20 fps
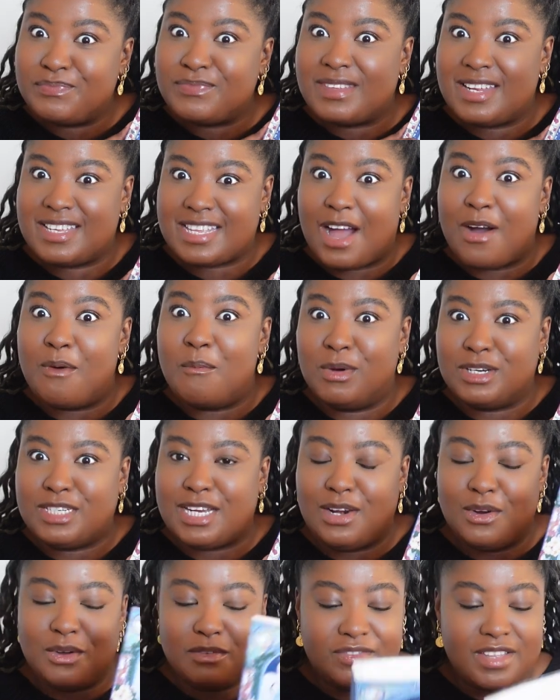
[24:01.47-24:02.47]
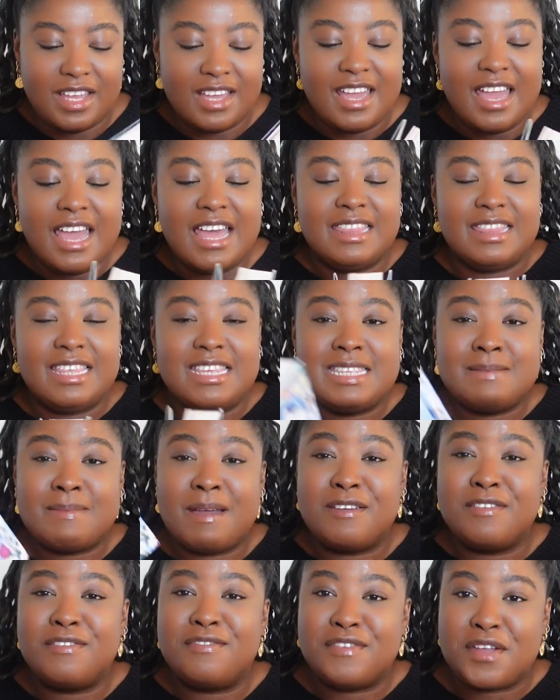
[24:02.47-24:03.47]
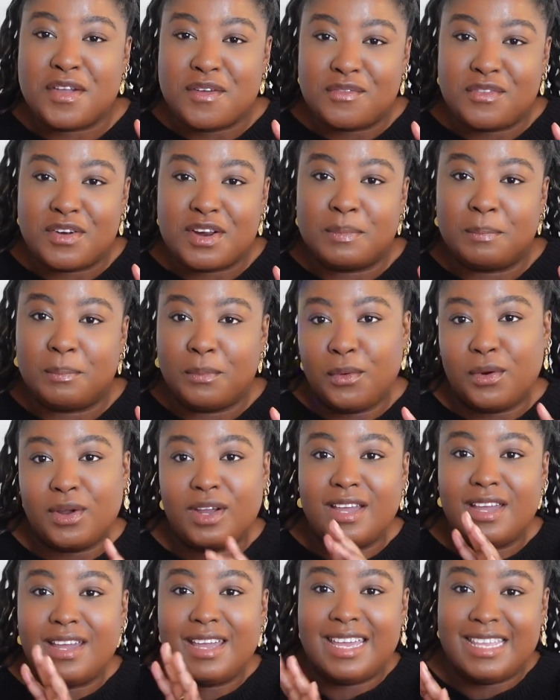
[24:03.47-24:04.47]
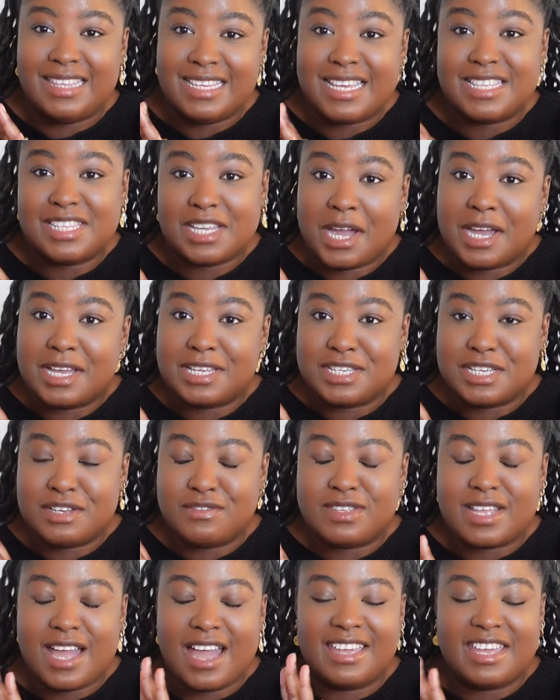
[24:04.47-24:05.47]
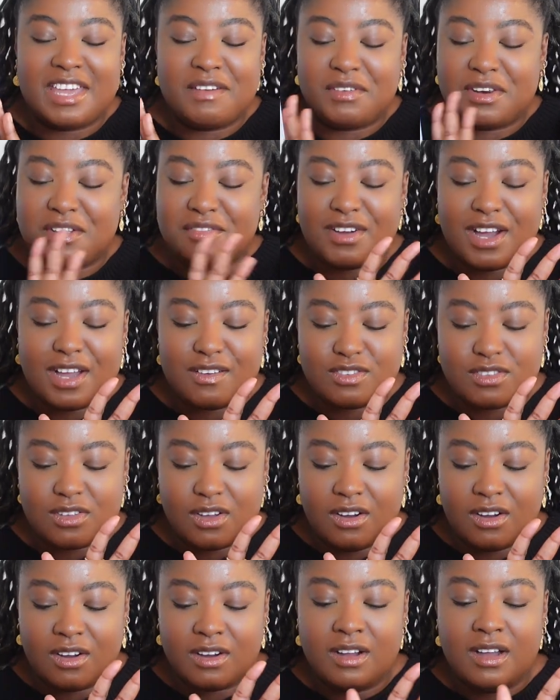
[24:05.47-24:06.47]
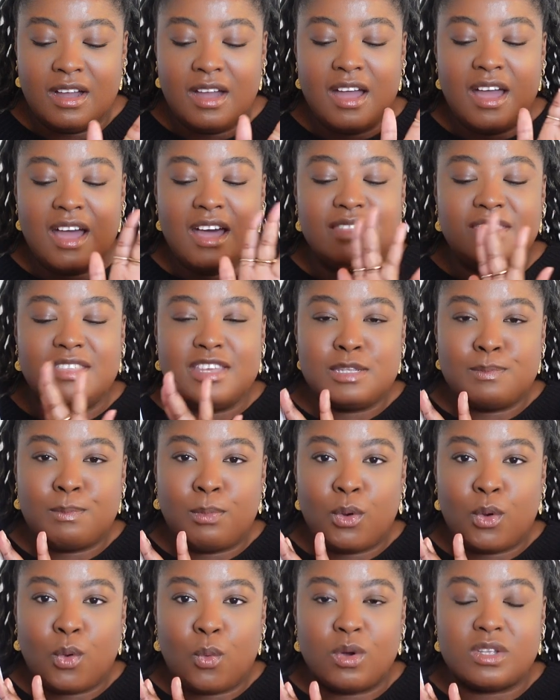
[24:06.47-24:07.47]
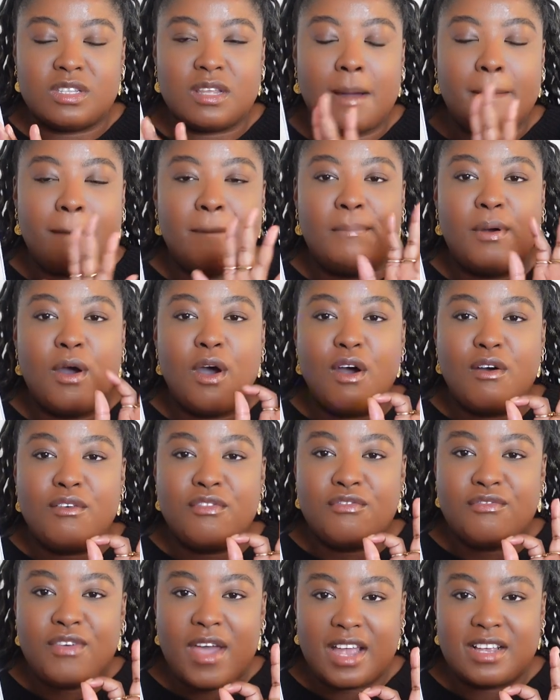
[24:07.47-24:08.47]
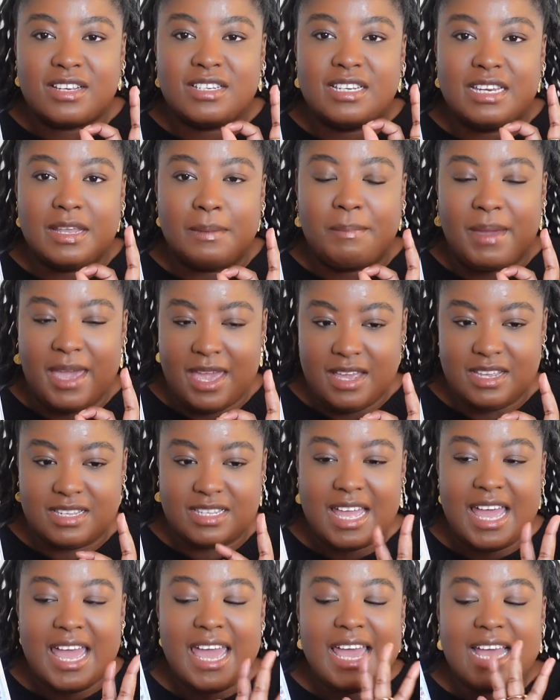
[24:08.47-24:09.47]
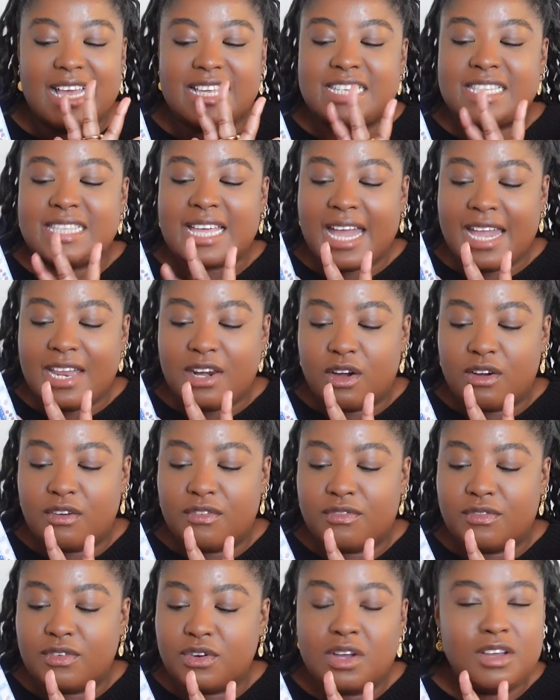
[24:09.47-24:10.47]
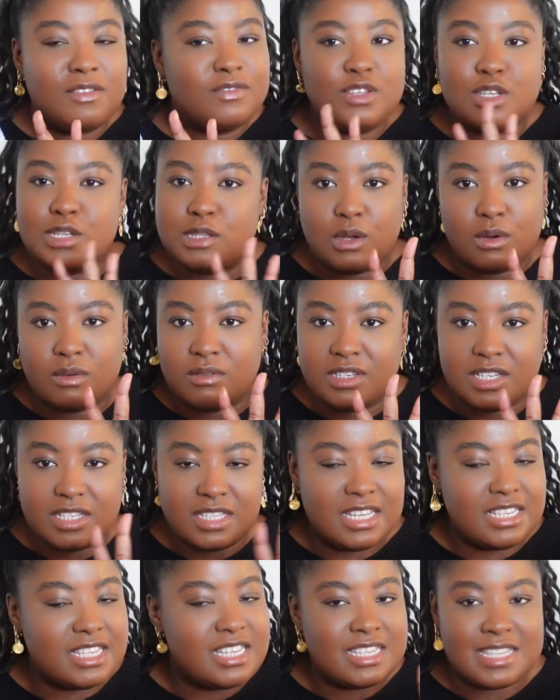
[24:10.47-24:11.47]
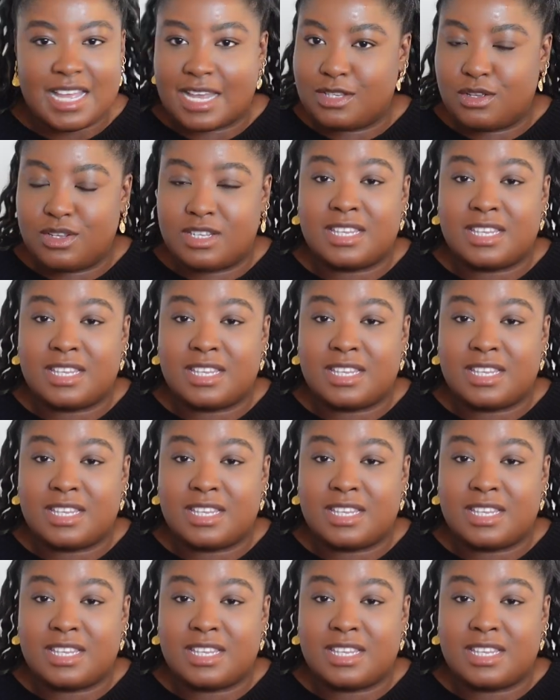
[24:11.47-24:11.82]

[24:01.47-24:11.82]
That's how much I loved it. This is my favorite book in the entire series. I gave it a 5-star. This book was perfectly paced. It started off not even slow. It didn't start slow.